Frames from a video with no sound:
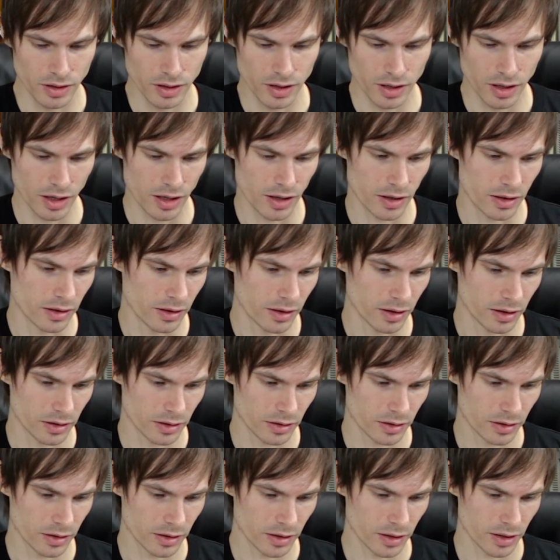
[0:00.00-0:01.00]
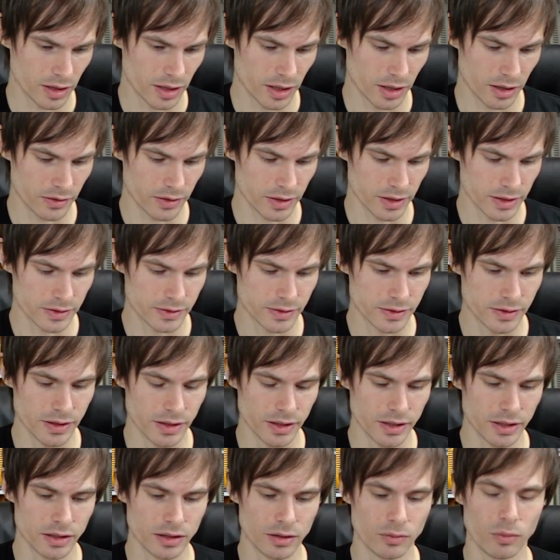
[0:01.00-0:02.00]
and here is
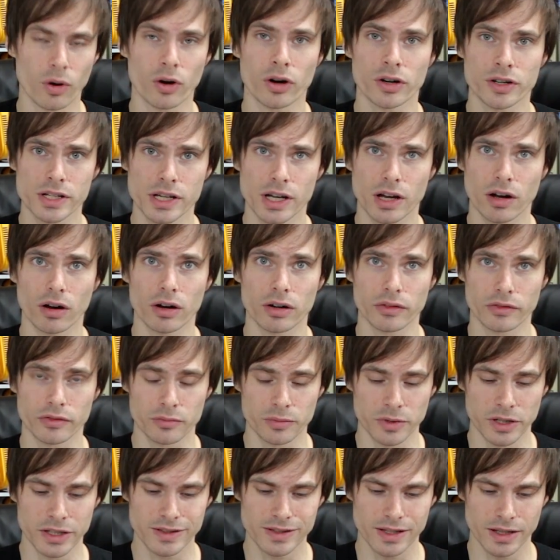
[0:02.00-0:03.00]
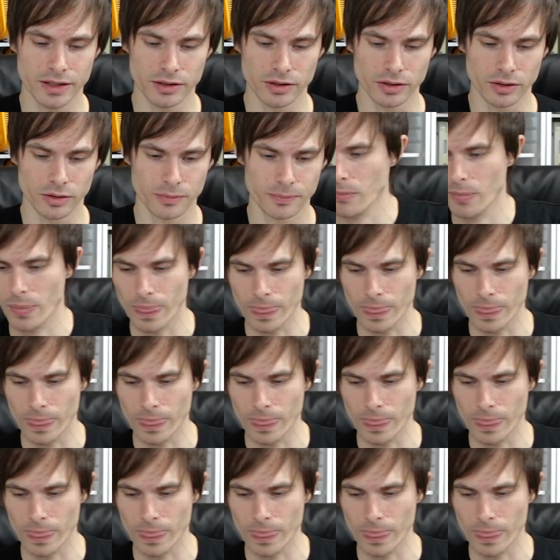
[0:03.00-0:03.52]
the warranty card from Nintendo.